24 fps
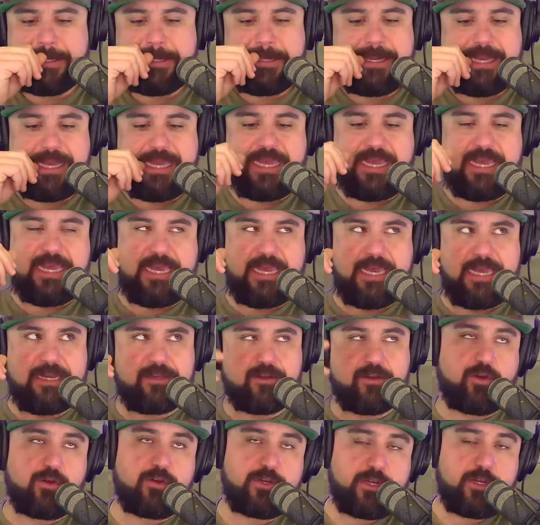
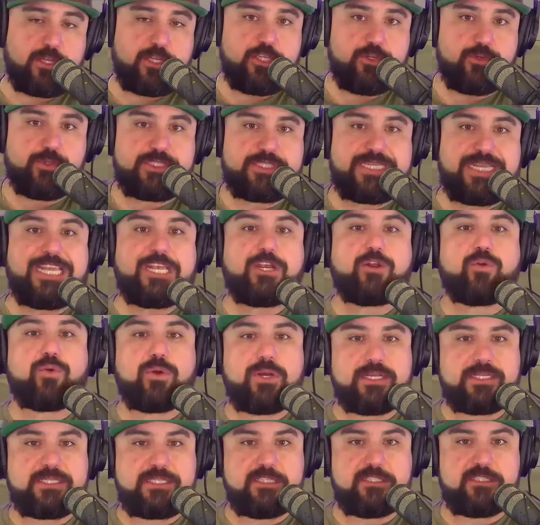or you would say
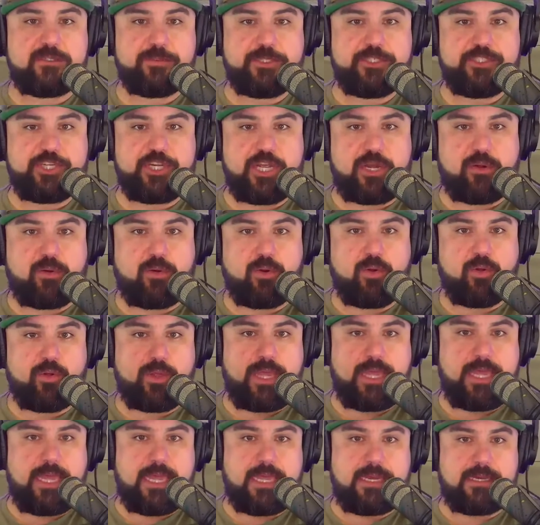criticism in general.
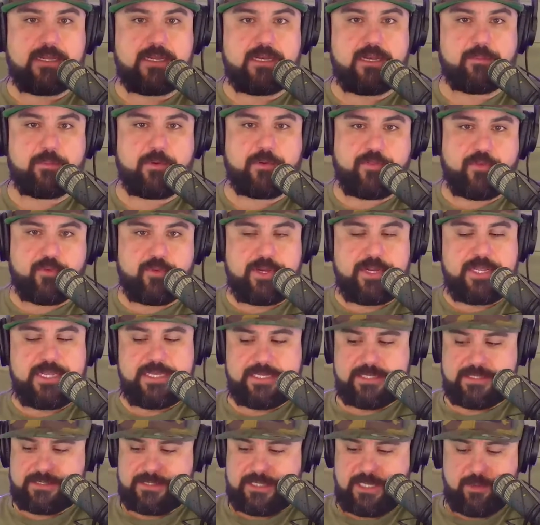And number three
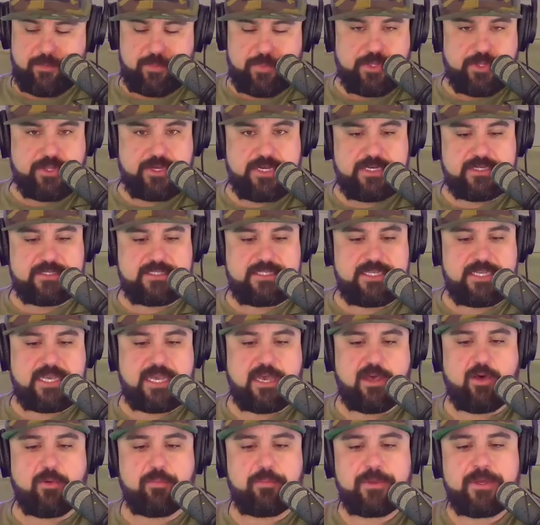is the ability to seek
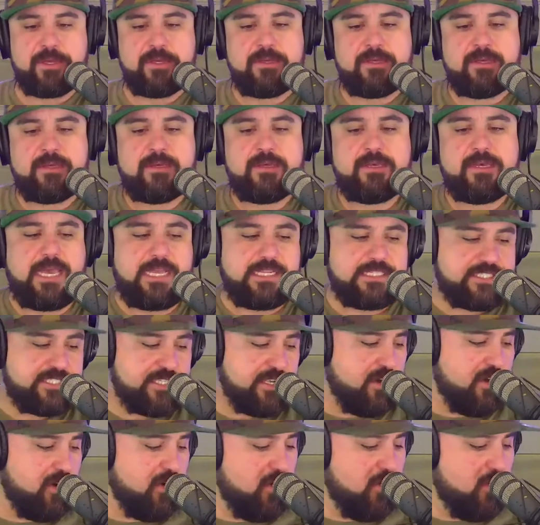help. And
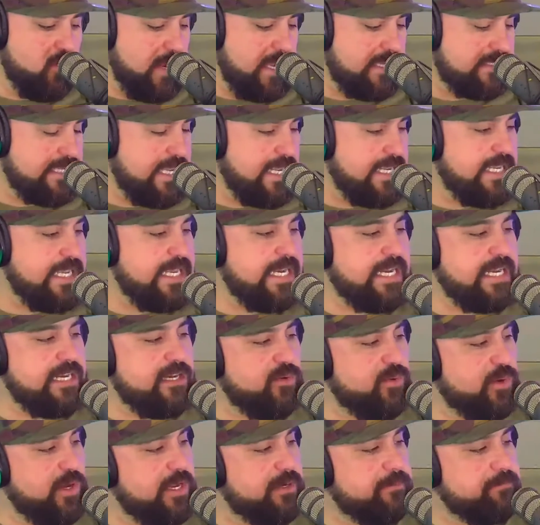so as I get
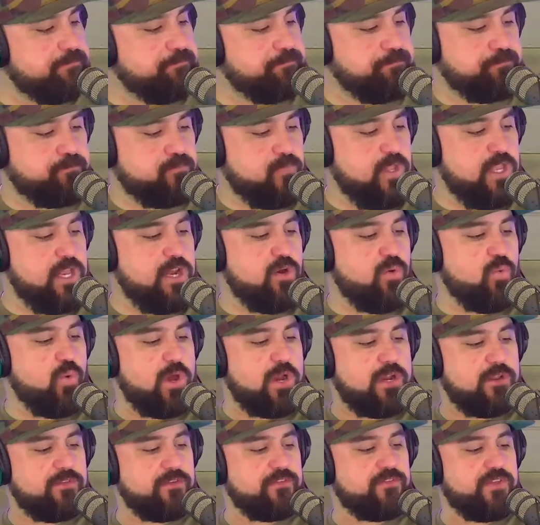into it, you know,
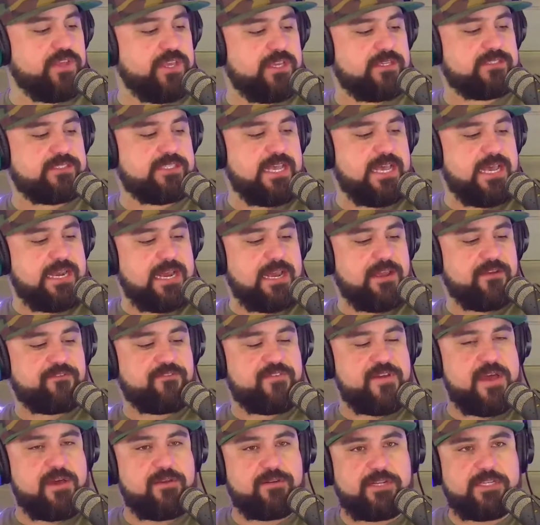one of the things that I
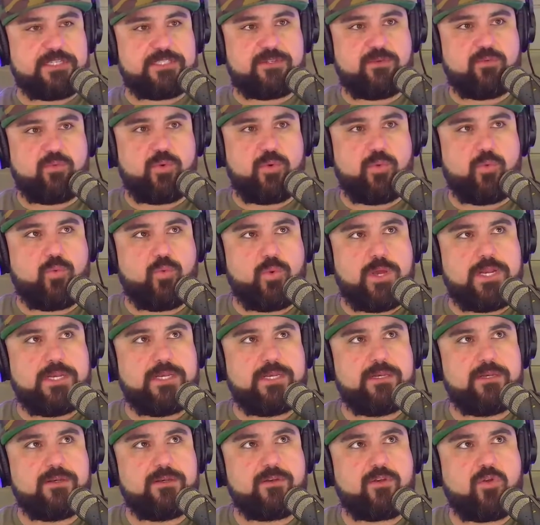found is when
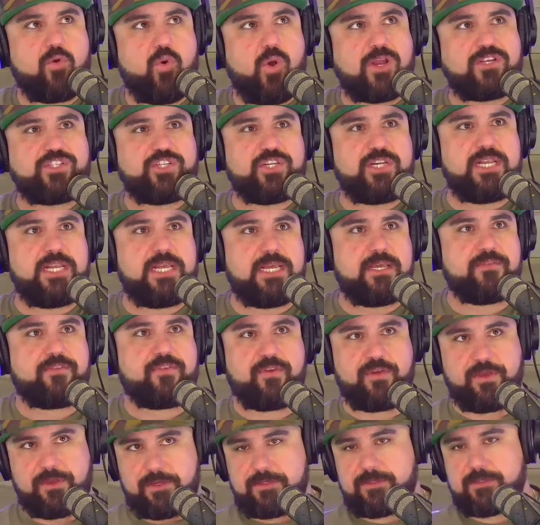questioning
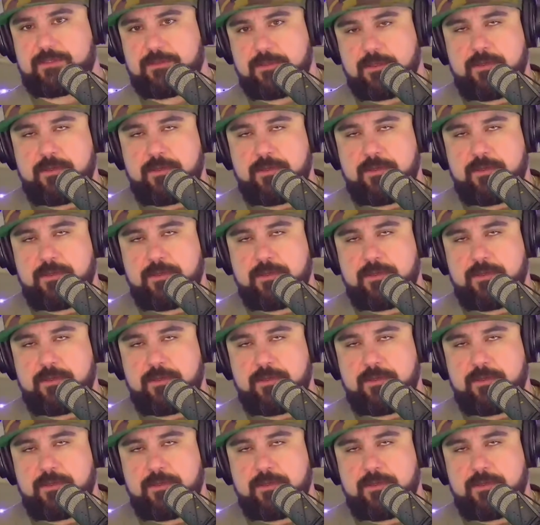things,